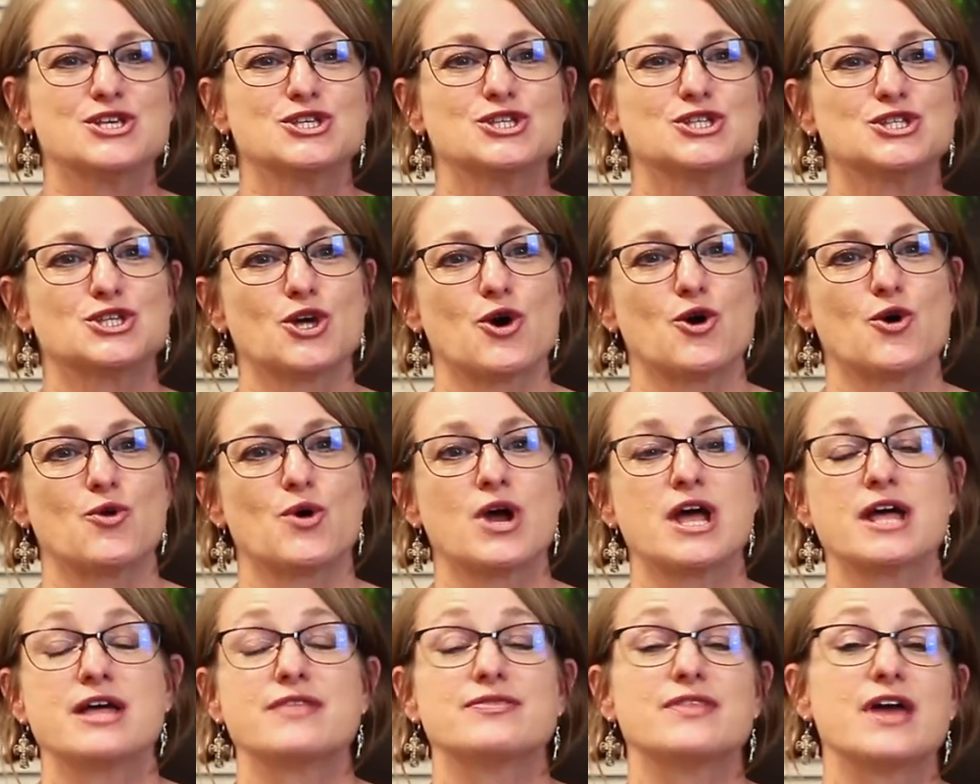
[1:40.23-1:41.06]
So
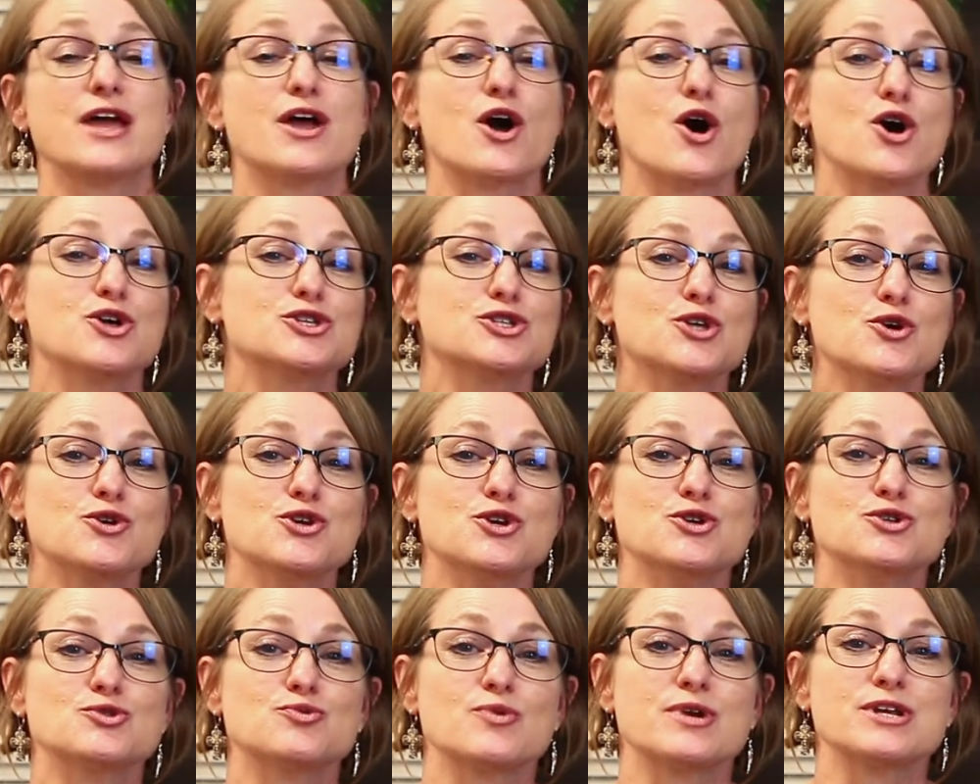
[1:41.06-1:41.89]
they also
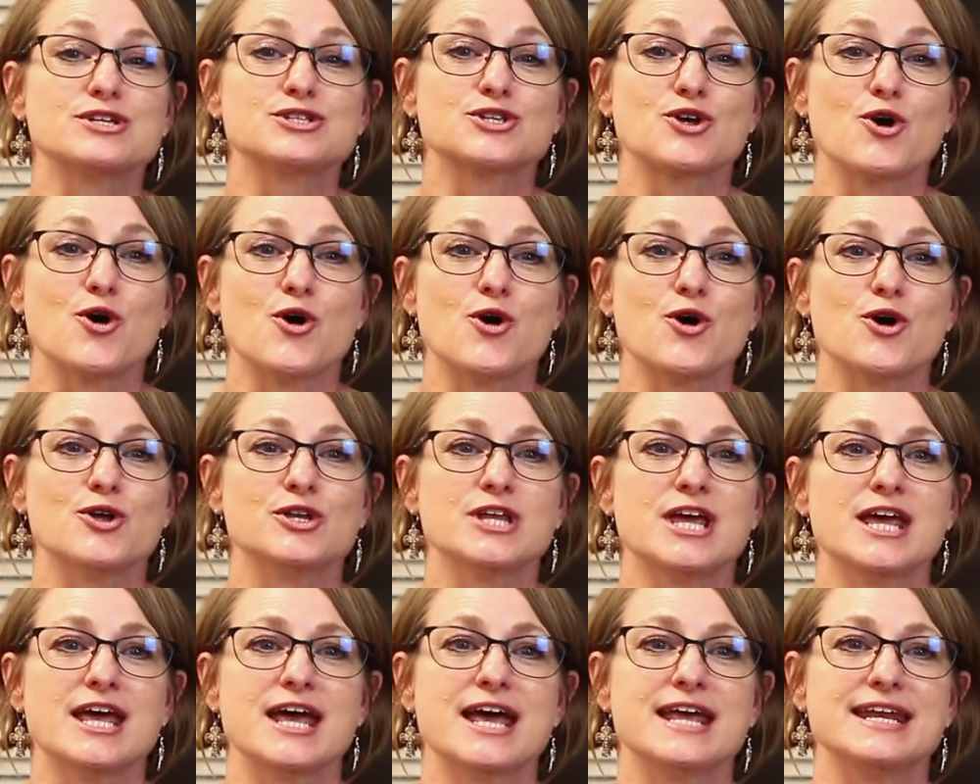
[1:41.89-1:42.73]
use what is
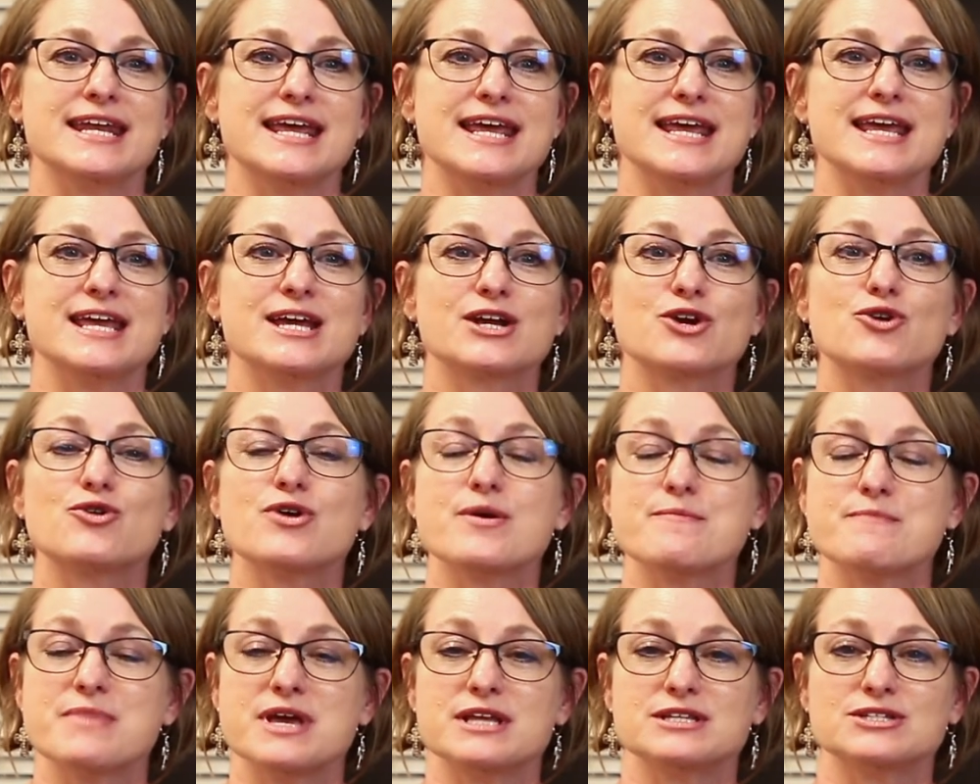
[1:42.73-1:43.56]
called an
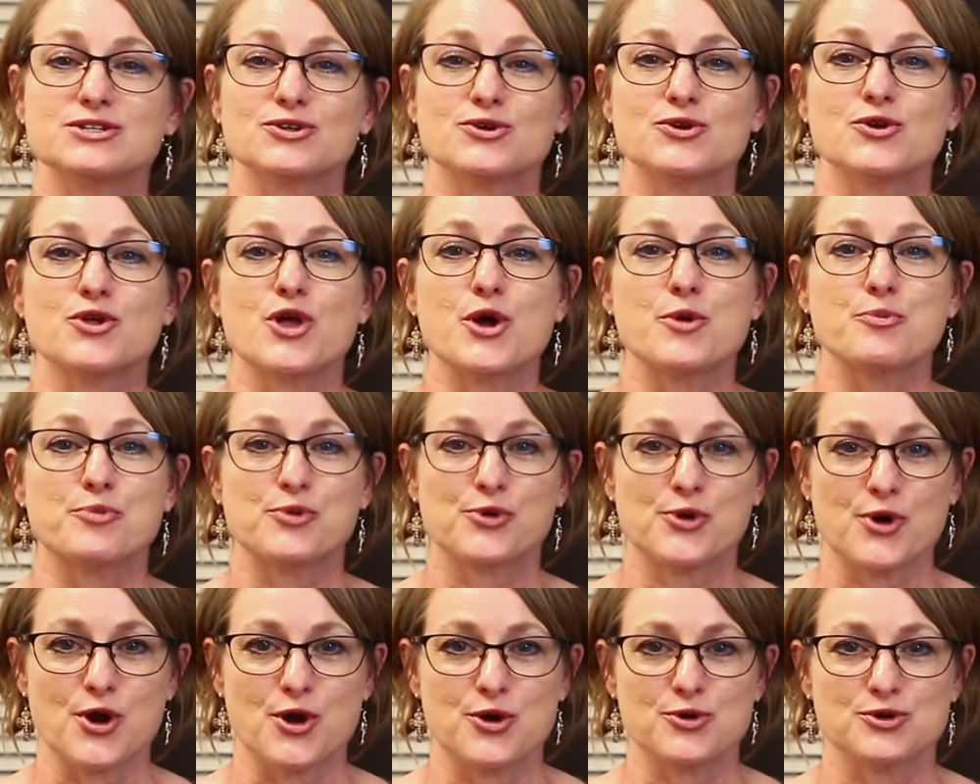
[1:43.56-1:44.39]
incremental
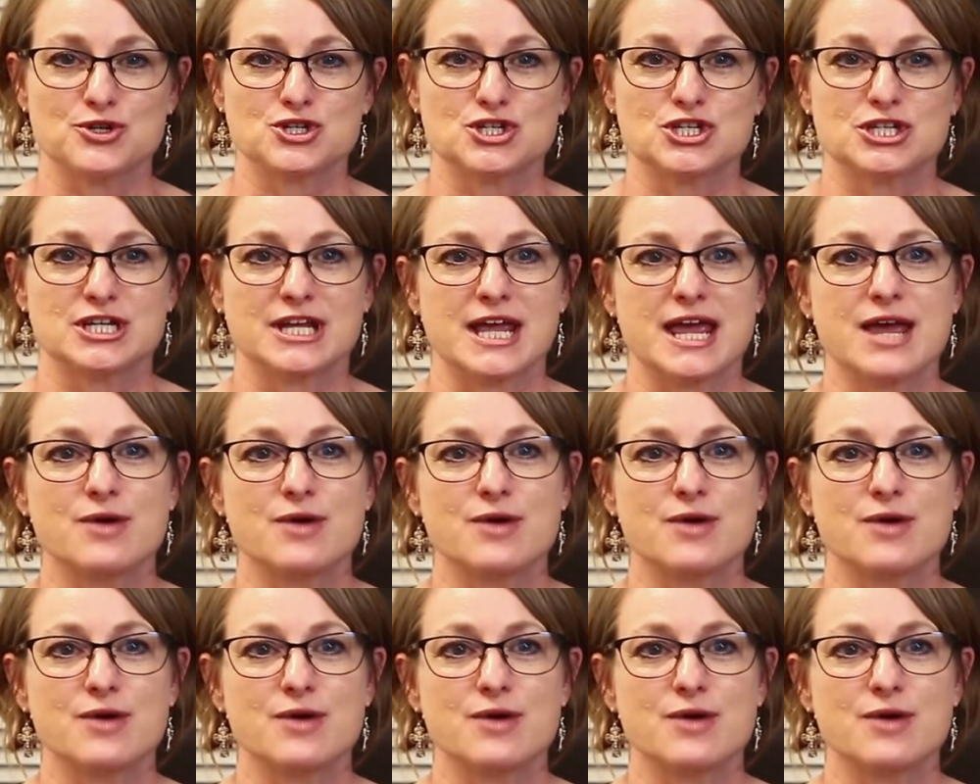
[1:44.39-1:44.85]
approach.